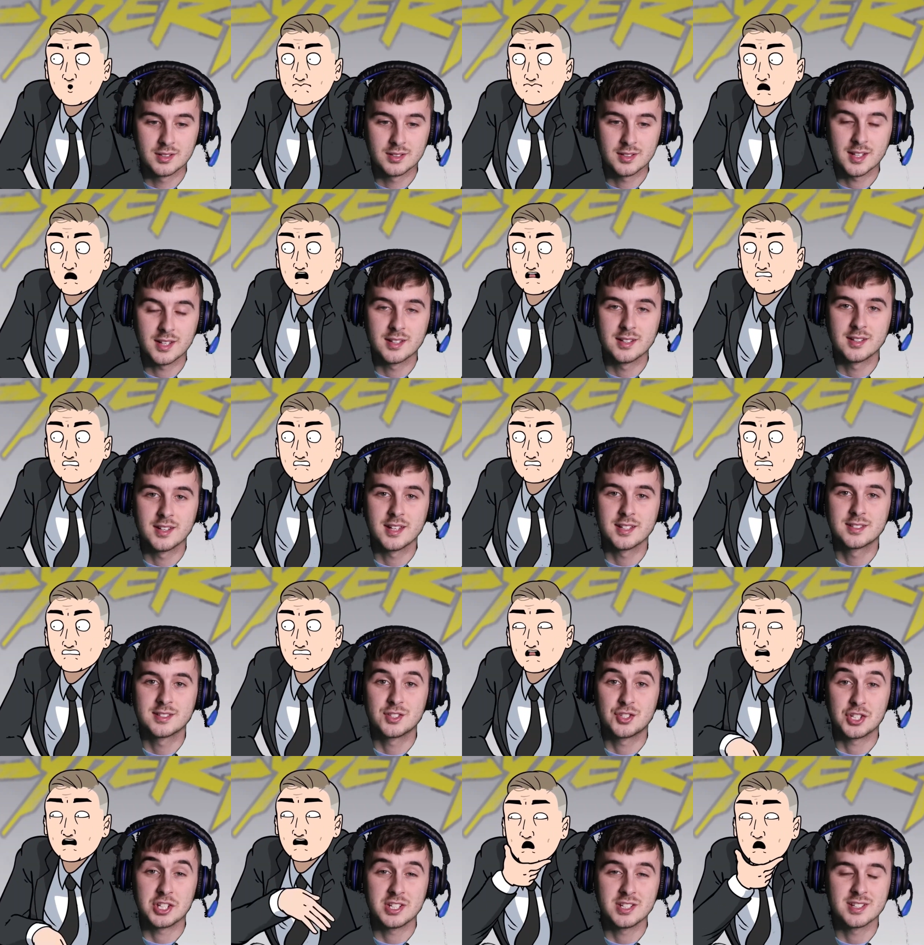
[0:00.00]
Speaker 1: mean
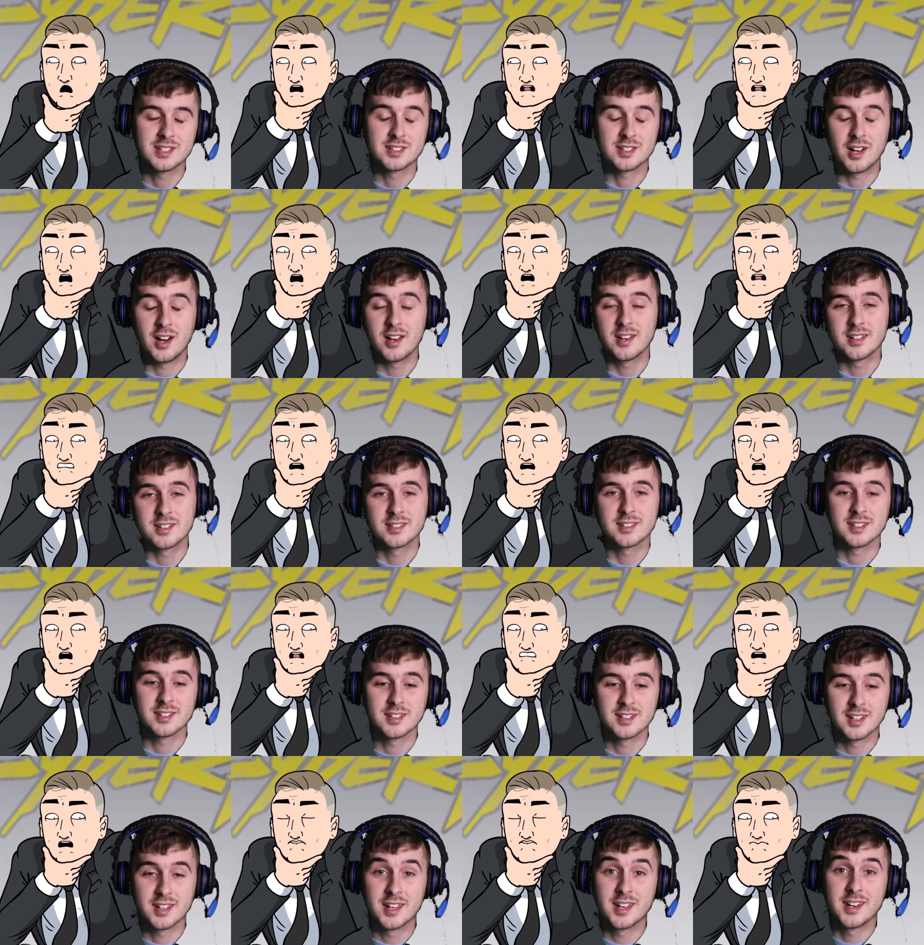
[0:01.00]
that's genius, steal
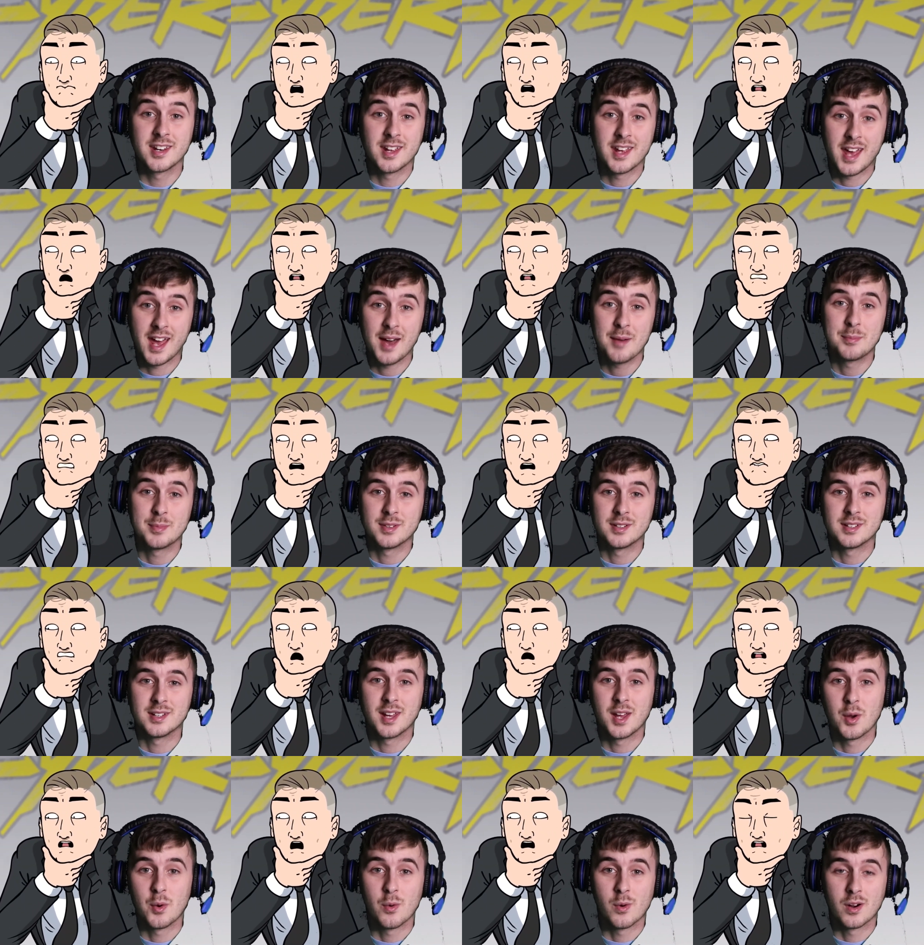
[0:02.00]
honestly, hundreds of millions of
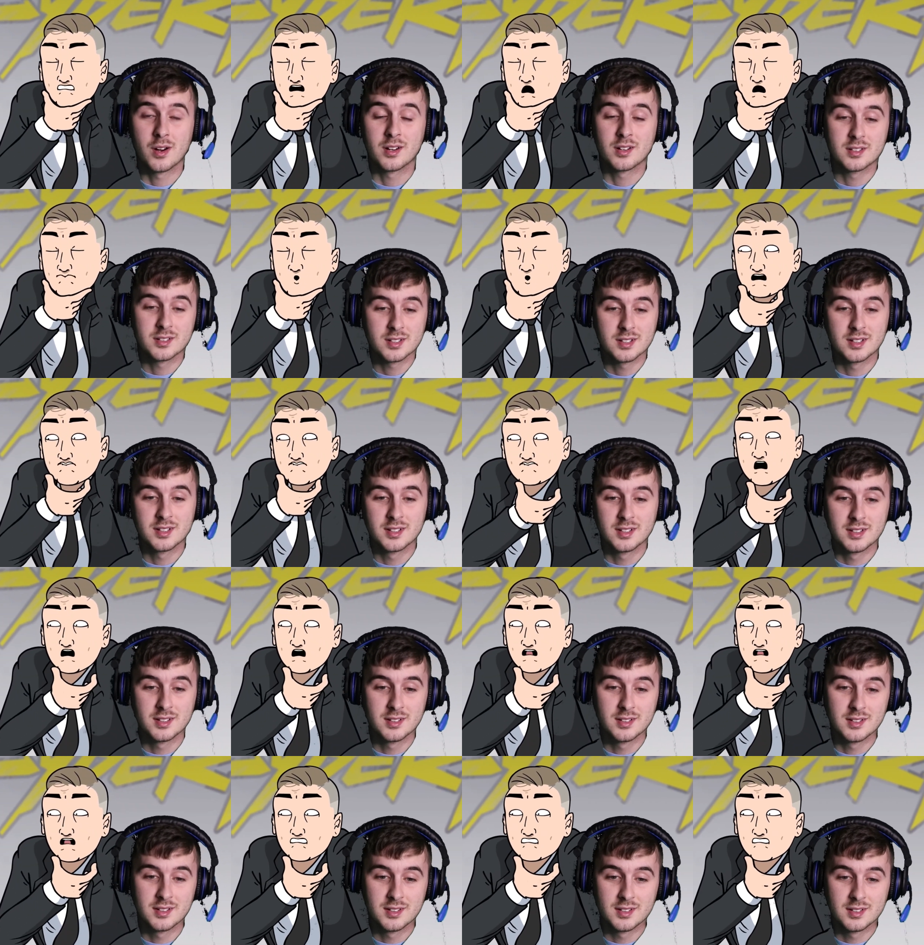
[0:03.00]
dollars from our
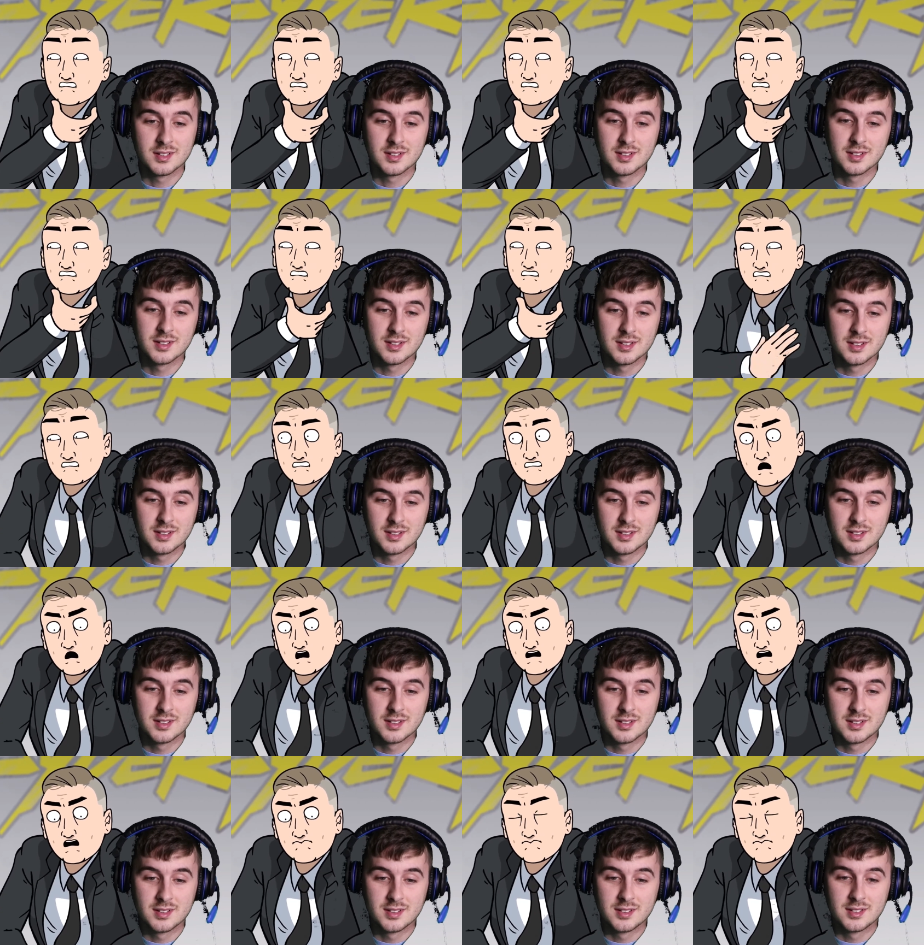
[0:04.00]
fans?
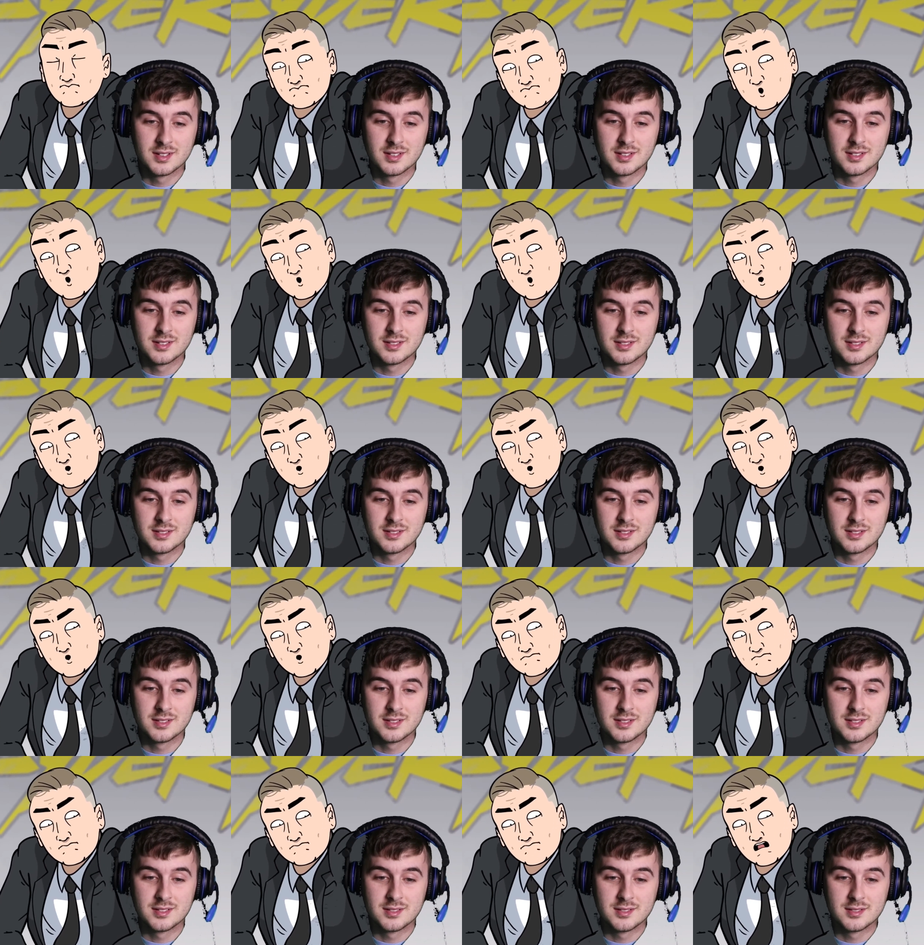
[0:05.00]
I...
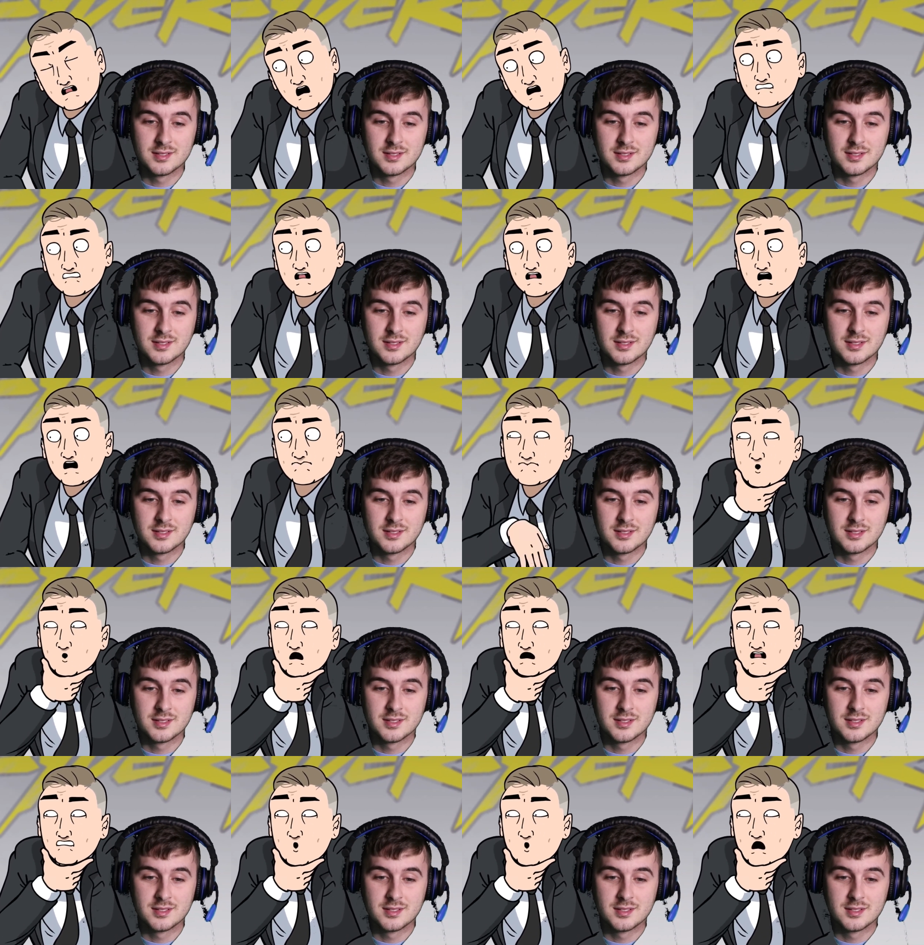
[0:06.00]
That is a
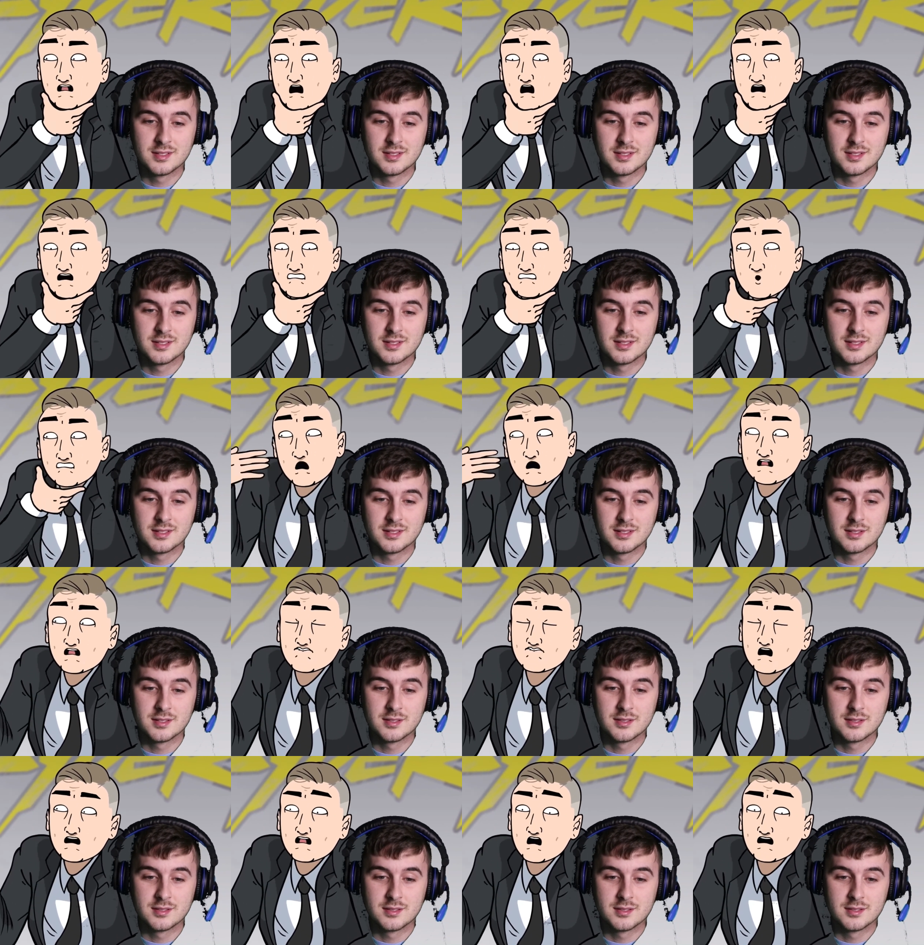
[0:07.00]
moral quandary I do not
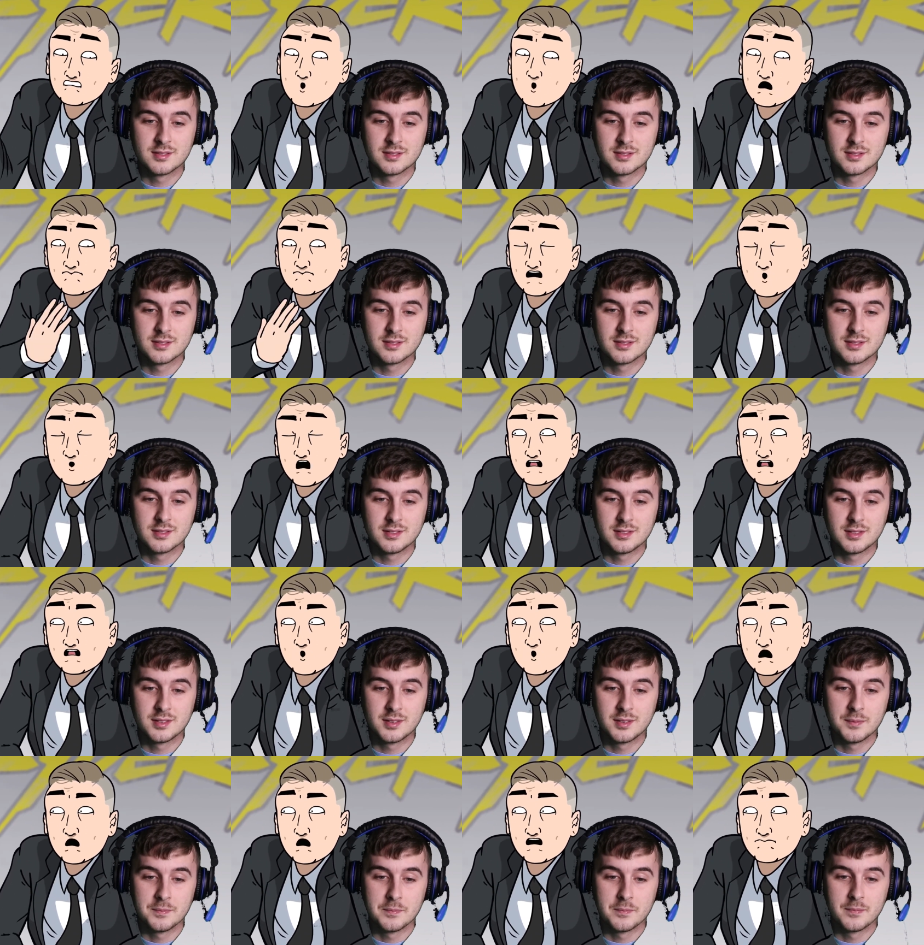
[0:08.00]
feel equipped to
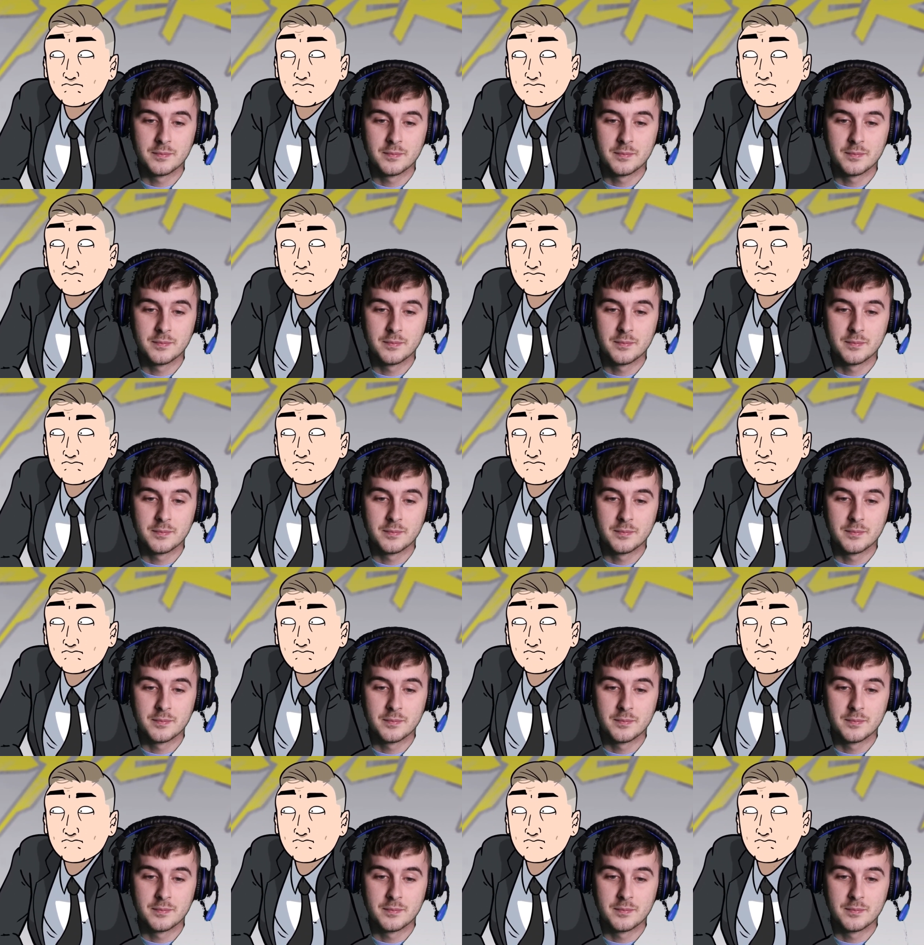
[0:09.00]
answer.